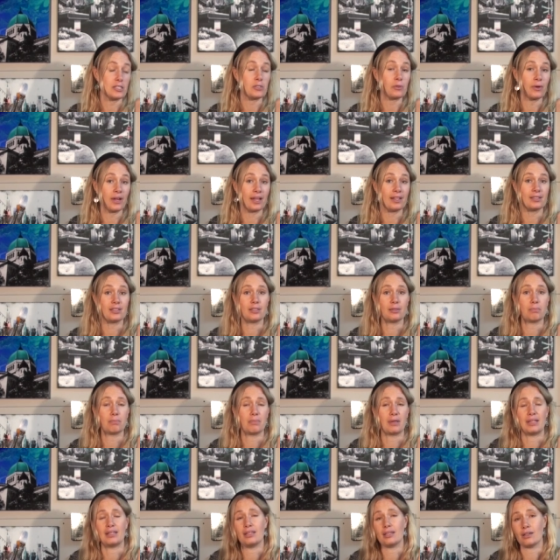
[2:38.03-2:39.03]
is great,
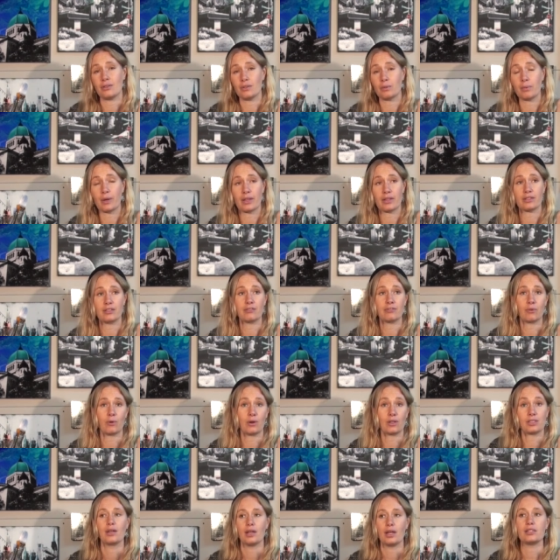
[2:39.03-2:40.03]
depending on the weather, of course.